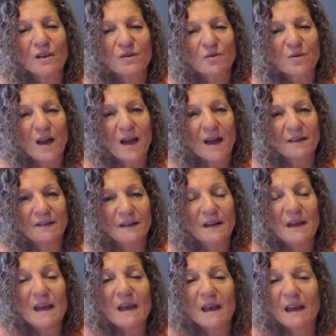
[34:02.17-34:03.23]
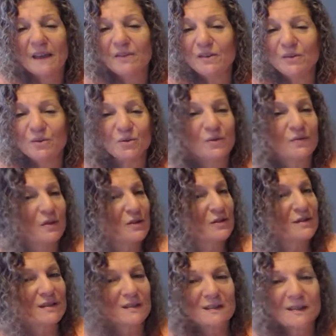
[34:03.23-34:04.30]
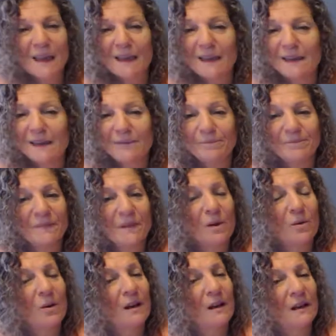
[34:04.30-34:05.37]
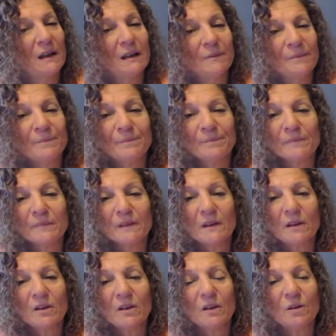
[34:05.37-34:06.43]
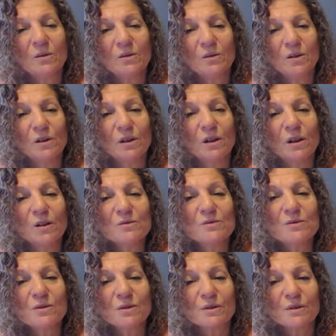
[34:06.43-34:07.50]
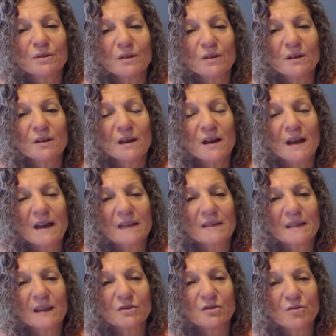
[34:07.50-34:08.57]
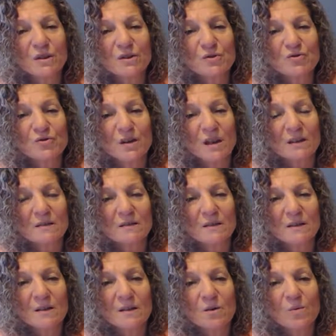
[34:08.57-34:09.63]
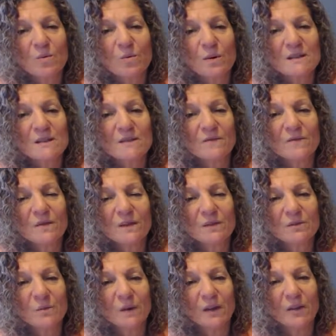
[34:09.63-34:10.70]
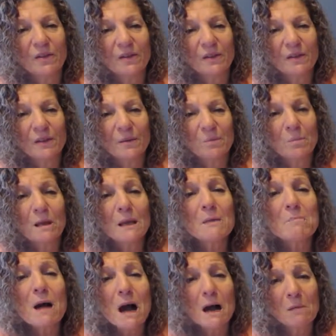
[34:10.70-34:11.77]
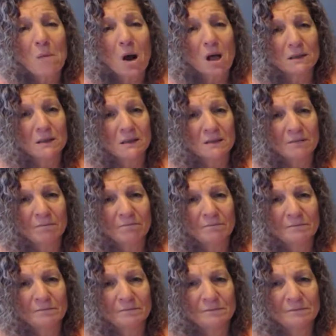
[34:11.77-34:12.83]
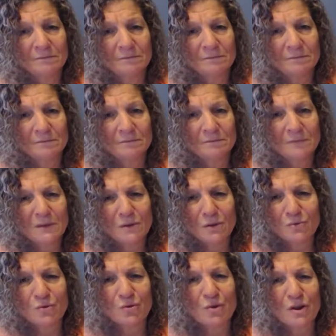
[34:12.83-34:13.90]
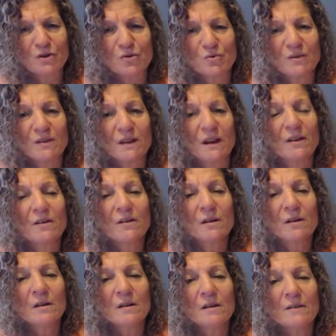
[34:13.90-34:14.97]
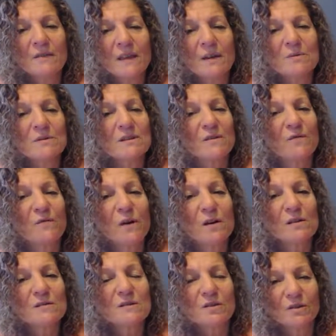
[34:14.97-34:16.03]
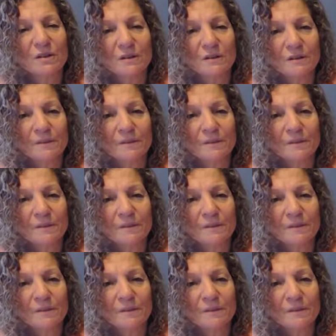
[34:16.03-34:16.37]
you had. And the universe is saying, no, honey, you know, look closer at that treasure chest. What's it filled with? Ping pong balls. There's no treasure in there. That was a falsehood.